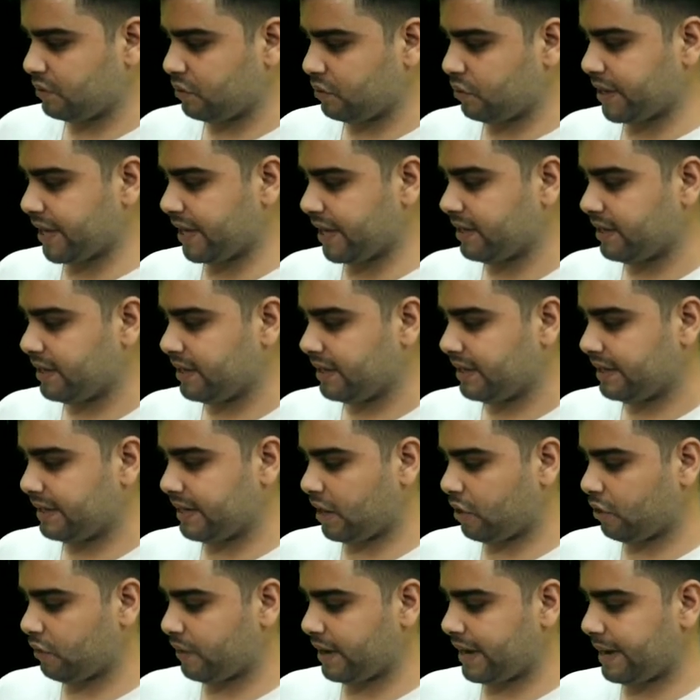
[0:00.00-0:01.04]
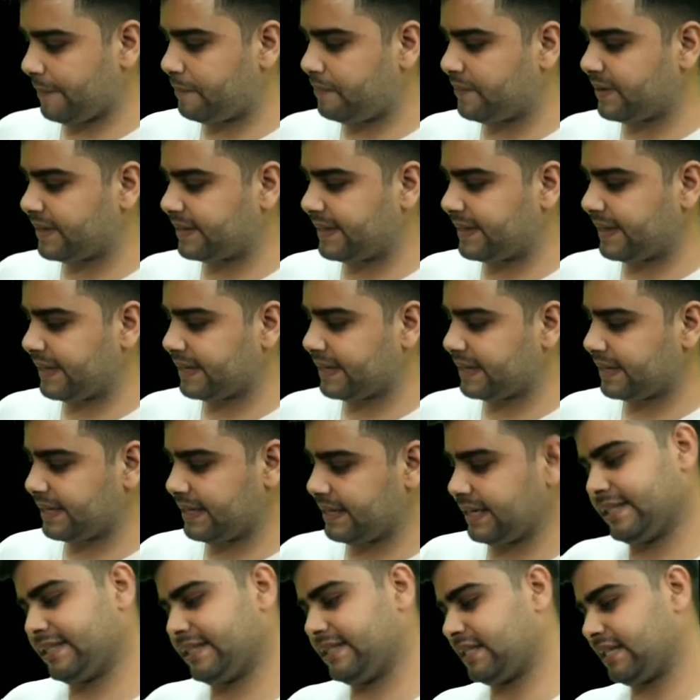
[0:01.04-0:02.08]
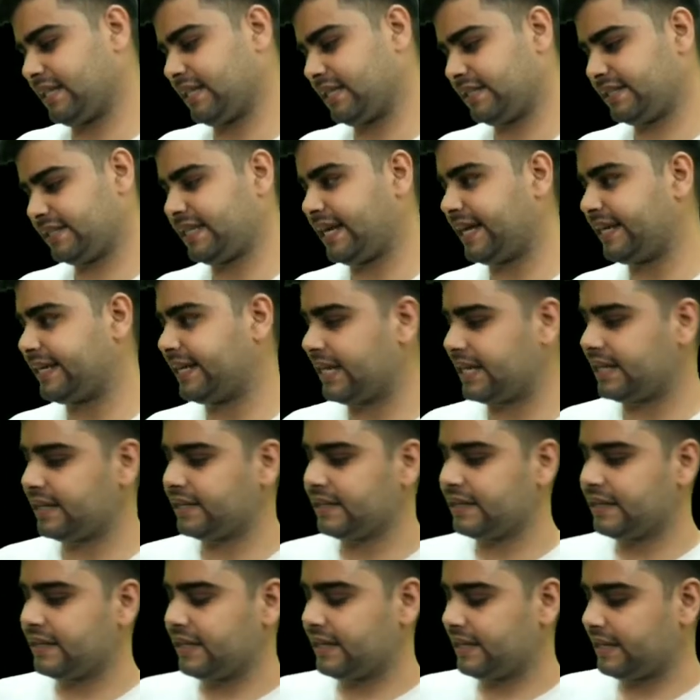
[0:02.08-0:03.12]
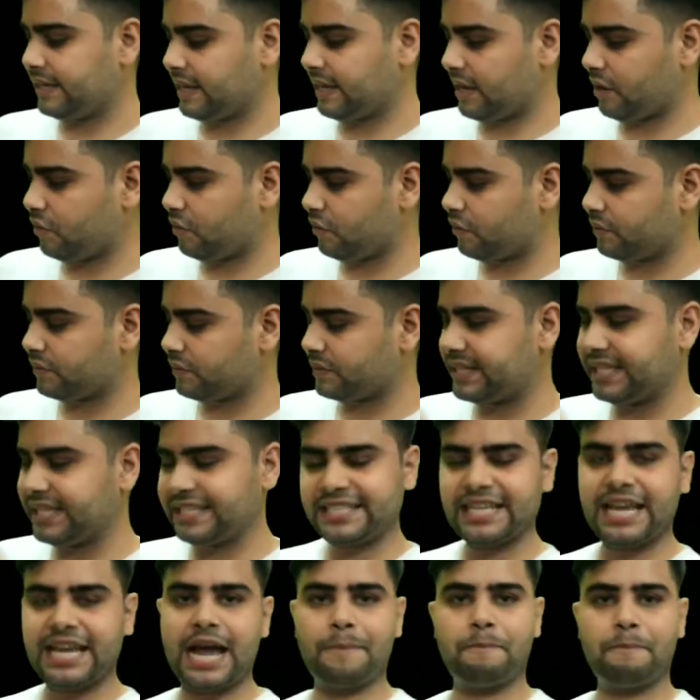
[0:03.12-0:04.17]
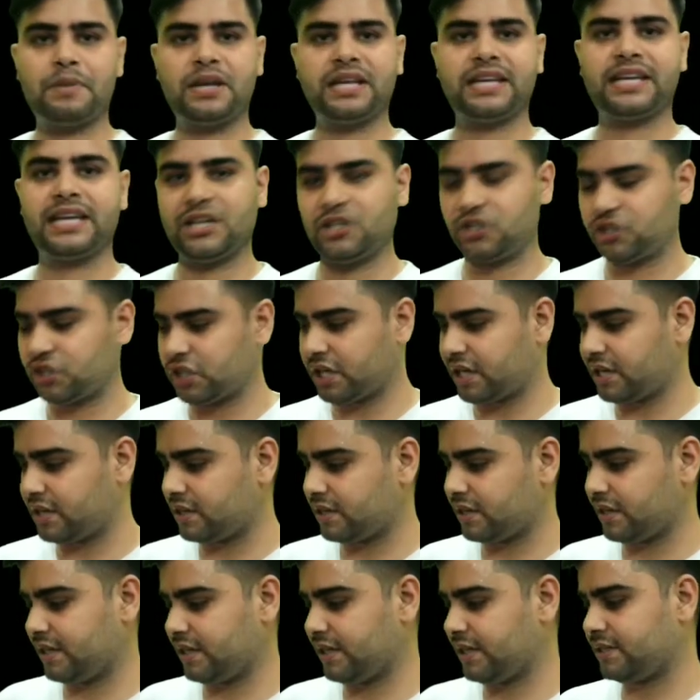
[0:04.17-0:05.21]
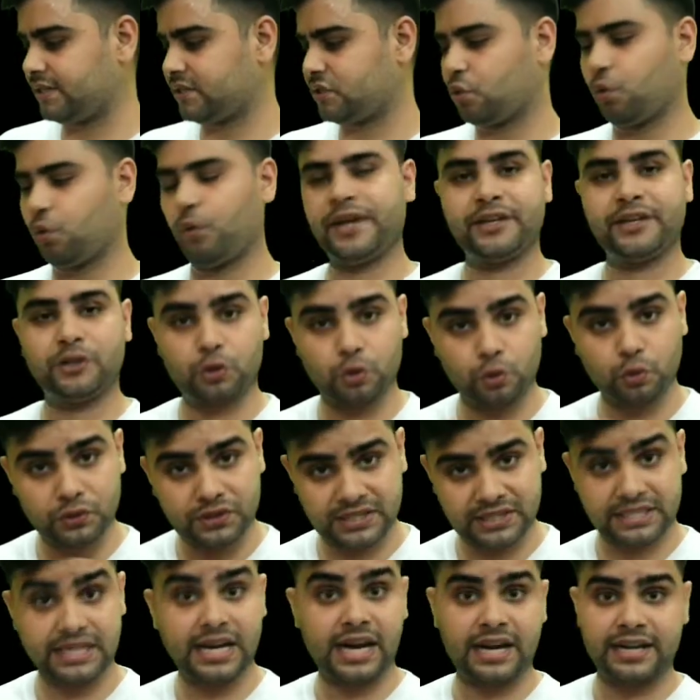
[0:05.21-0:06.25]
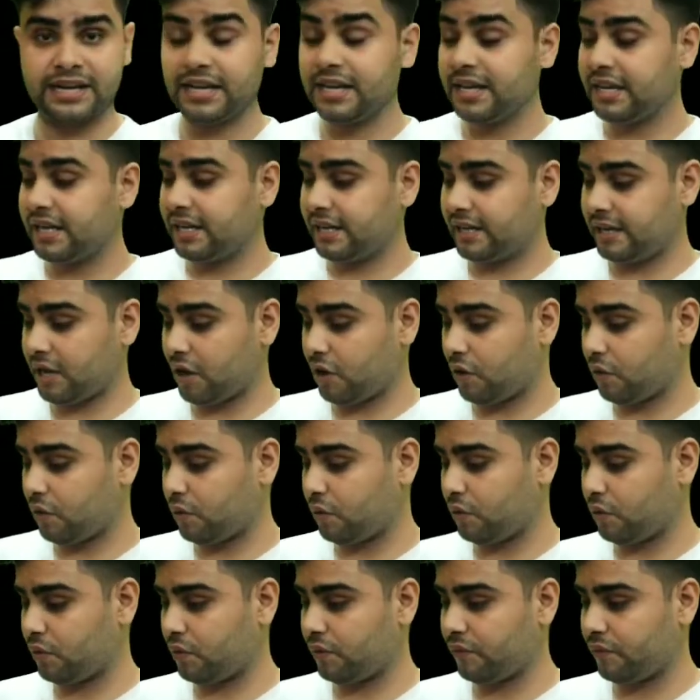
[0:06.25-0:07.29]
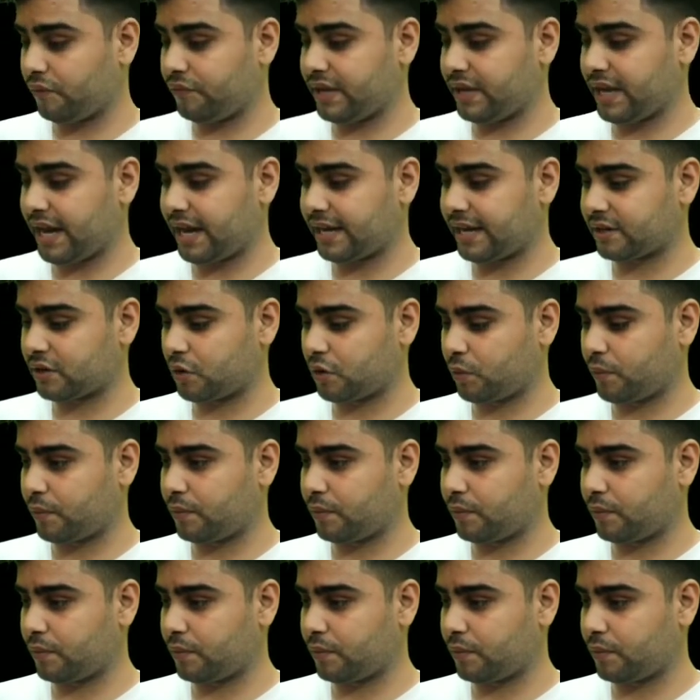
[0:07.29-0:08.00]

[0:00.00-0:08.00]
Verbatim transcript: okay now everything is settled now this application is going to start now we are